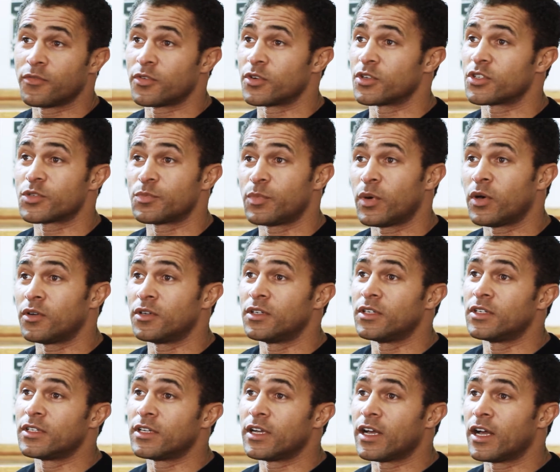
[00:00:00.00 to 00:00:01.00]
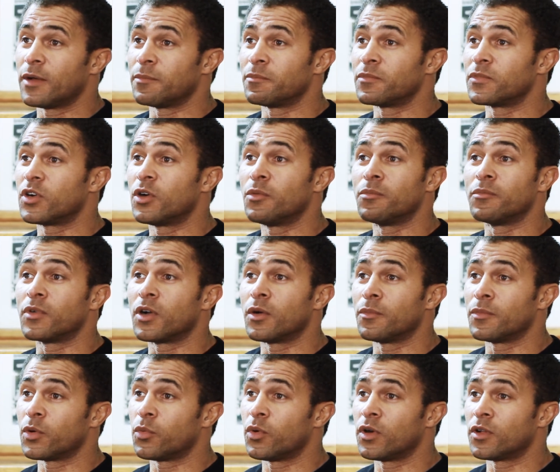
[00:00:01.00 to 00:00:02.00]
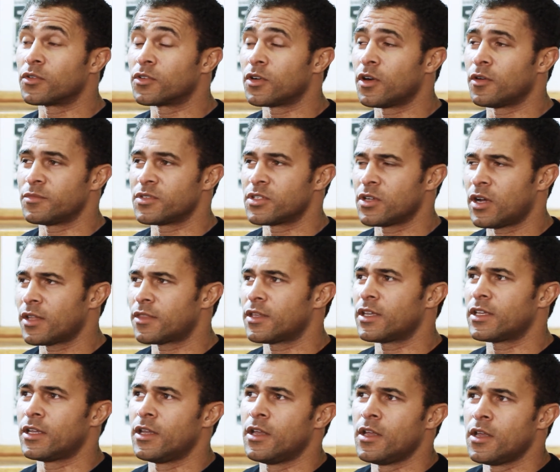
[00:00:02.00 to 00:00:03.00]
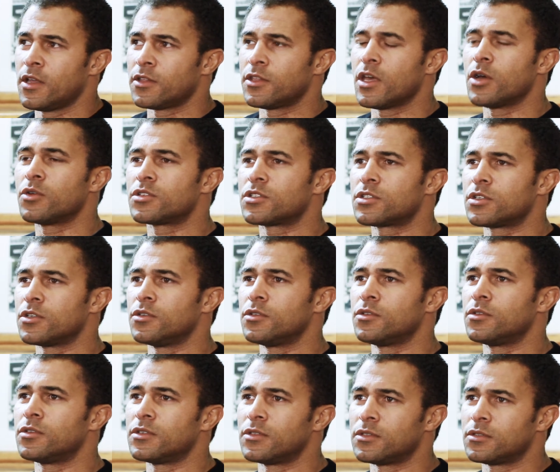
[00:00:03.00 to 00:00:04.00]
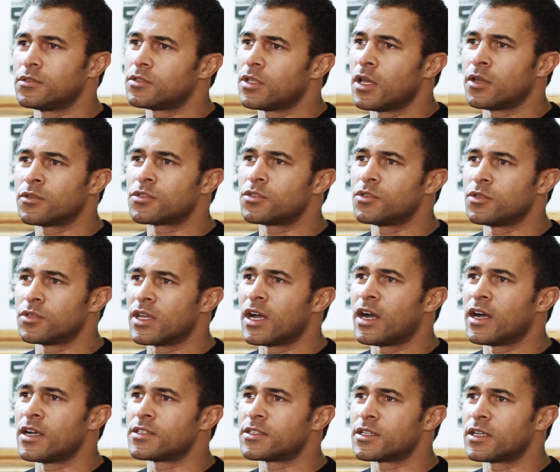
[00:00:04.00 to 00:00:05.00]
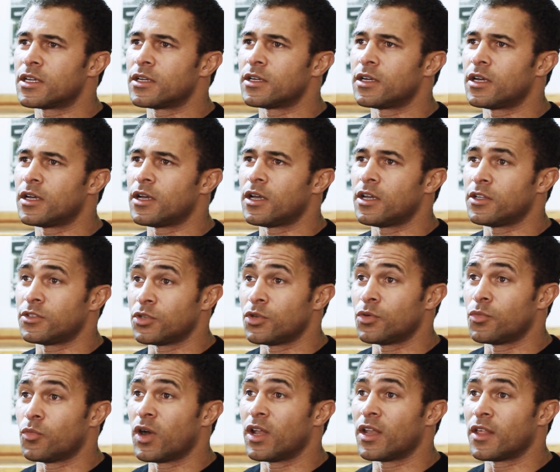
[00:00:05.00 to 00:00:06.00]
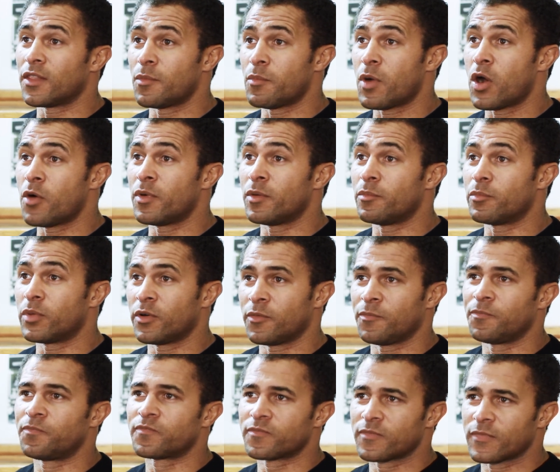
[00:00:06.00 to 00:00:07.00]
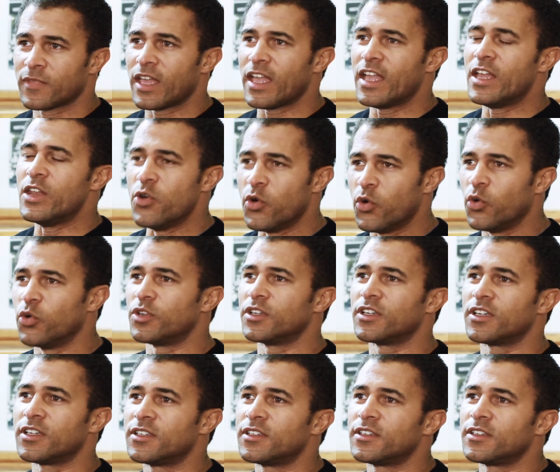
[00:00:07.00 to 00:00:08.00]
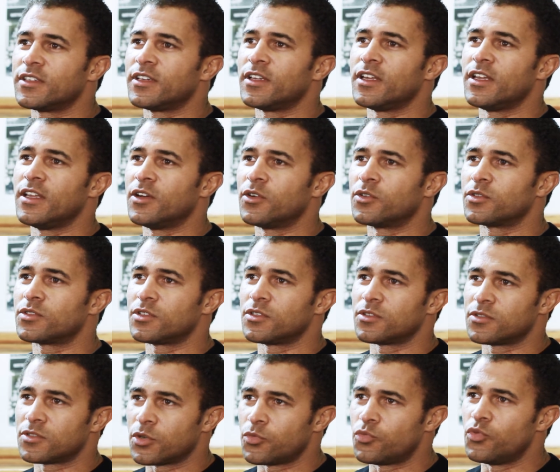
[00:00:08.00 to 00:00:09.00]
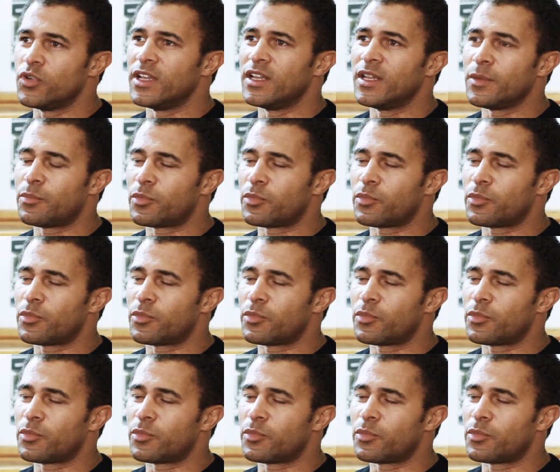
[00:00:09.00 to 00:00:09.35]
for a spot come the World Cup. So I think those two guys are doing well at the moment, but in order, you know, to really